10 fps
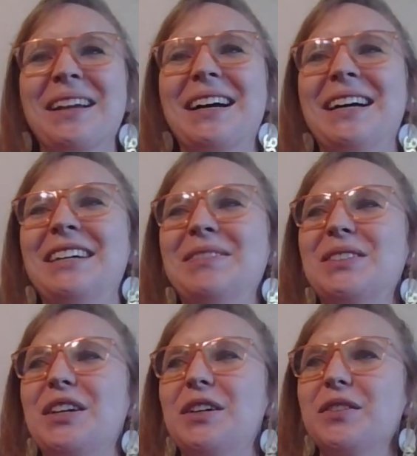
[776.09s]
um,
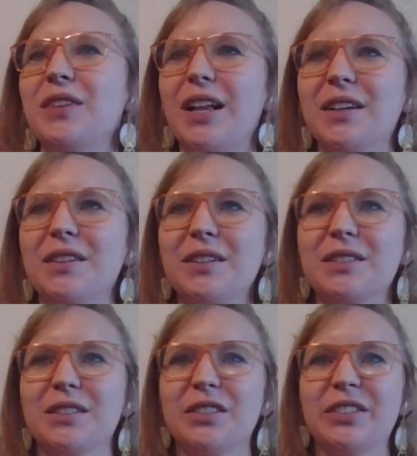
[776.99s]
so follow
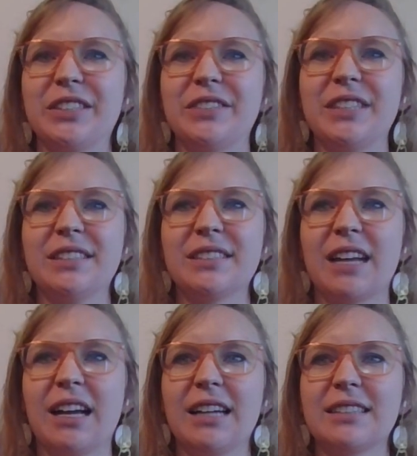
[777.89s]
those intuitive
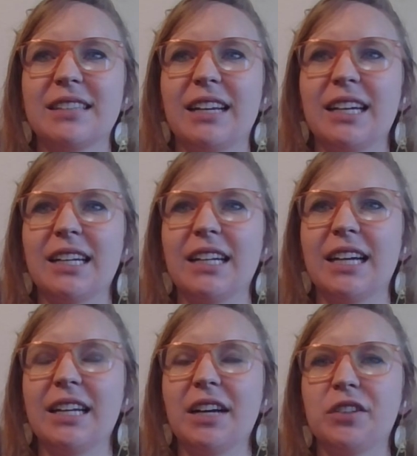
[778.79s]
insights, and,
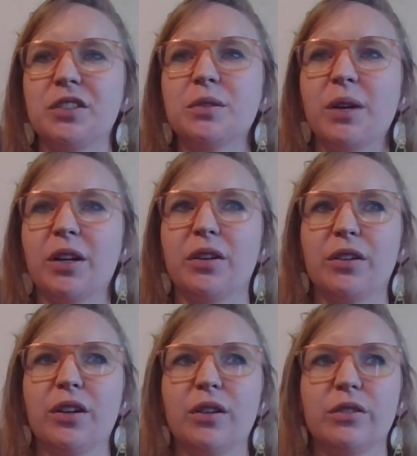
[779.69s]
and I do want you to
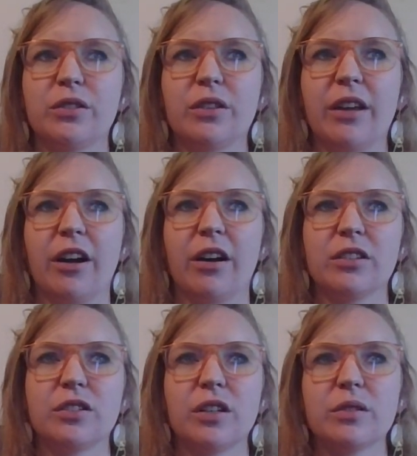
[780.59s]
know
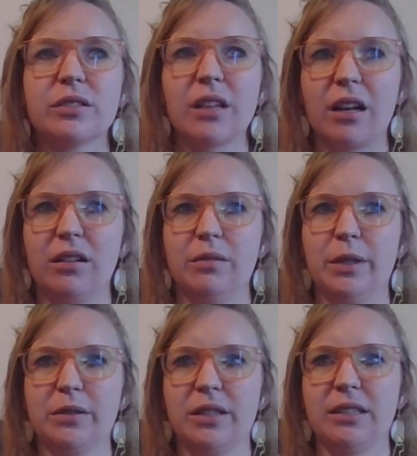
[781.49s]
they're so subtle
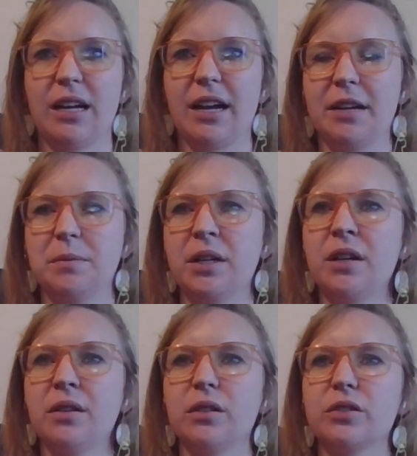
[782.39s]
most of the time
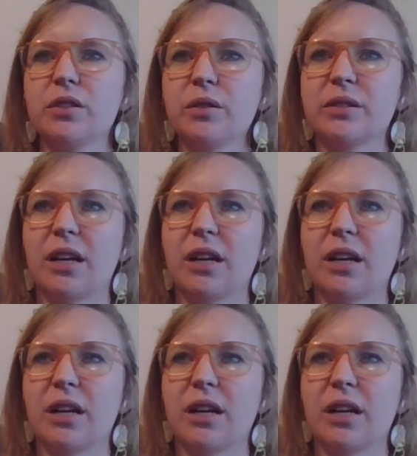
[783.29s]
they're so